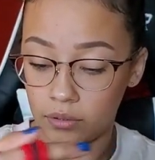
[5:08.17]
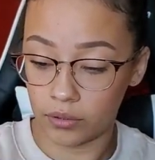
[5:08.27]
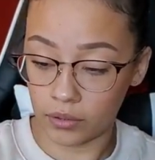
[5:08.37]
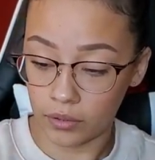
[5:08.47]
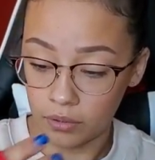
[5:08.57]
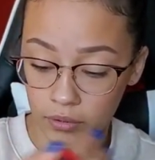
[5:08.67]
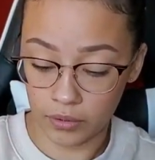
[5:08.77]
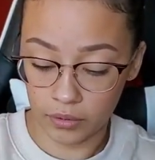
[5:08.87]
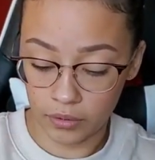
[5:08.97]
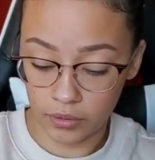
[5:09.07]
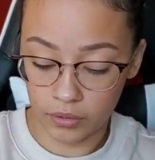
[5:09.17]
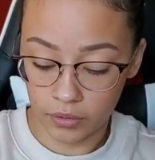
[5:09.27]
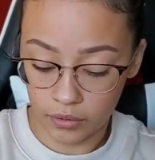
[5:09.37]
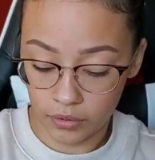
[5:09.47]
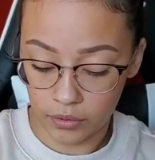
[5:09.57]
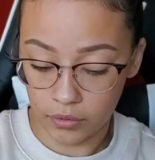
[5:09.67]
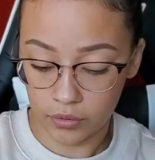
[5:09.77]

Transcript: (silence)